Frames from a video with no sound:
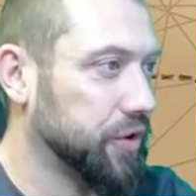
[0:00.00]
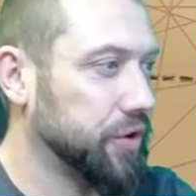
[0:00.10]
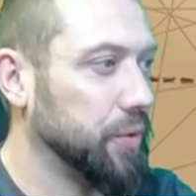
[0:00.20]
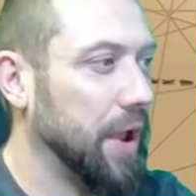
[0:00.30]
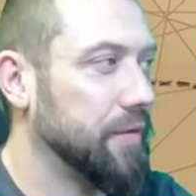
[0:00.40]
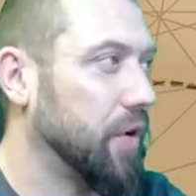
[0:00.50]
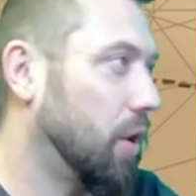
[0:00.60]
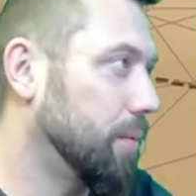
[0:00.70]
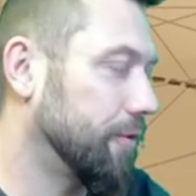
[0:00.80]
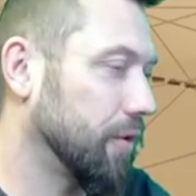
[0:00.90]
So we have
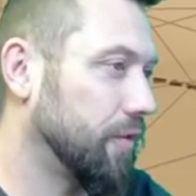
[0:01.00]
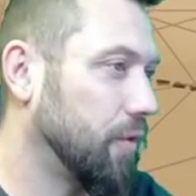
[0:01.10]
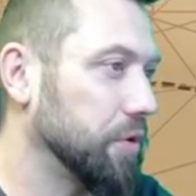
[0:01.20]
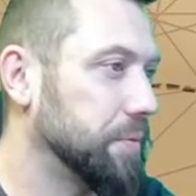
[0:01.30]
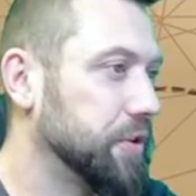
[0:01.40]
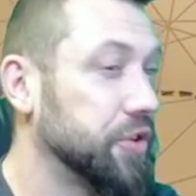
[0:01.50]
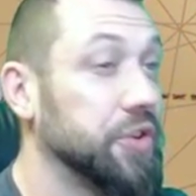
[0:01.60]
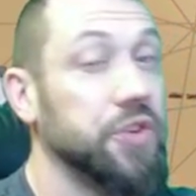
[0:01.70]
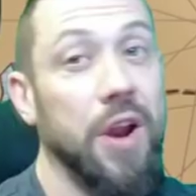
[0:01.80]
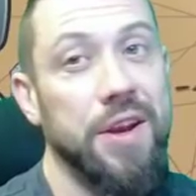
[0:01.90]
hope for fourth position.
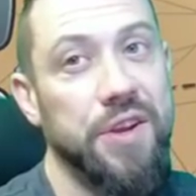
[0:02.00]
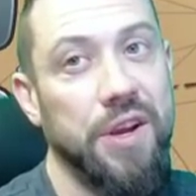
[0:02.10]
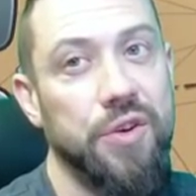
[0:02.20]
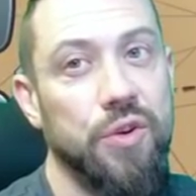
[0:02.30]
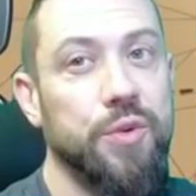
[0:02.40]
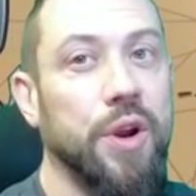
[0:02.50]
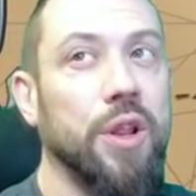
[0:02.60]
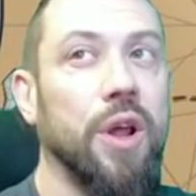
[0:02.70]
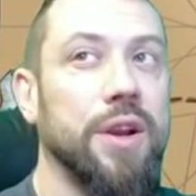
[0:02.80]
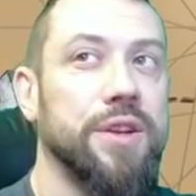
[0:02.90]
So 90 second turns. We've got a
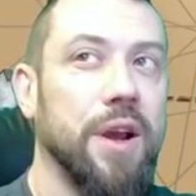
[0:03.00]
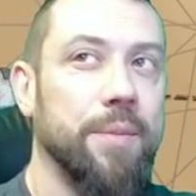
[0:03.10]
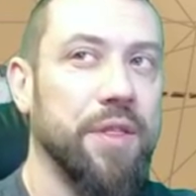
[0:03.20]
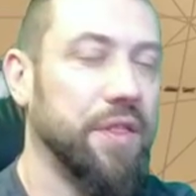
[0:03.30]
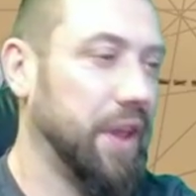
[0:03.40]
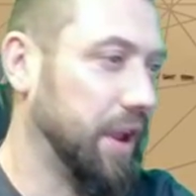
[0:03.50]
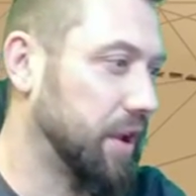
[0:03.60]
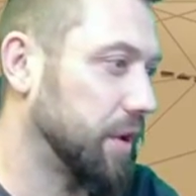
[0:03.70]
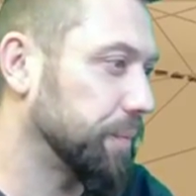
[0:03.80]
lot of time to think.